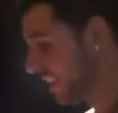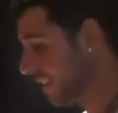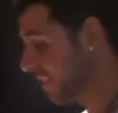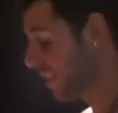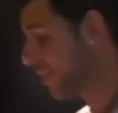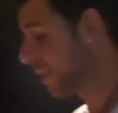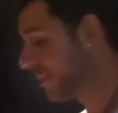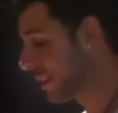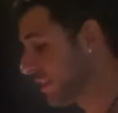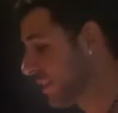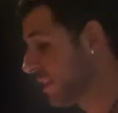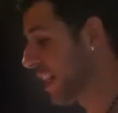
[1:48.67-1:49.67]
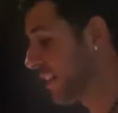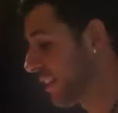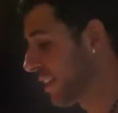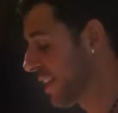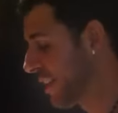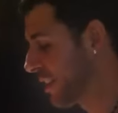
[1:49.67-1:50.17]
I'll tell you what. I'm getting turned on
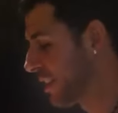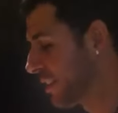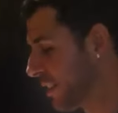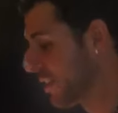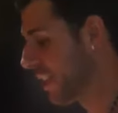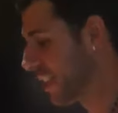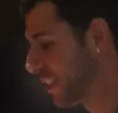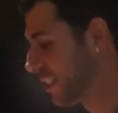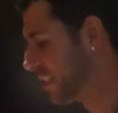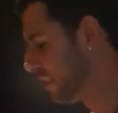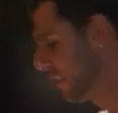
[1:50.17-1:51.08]
right now. Those eggs.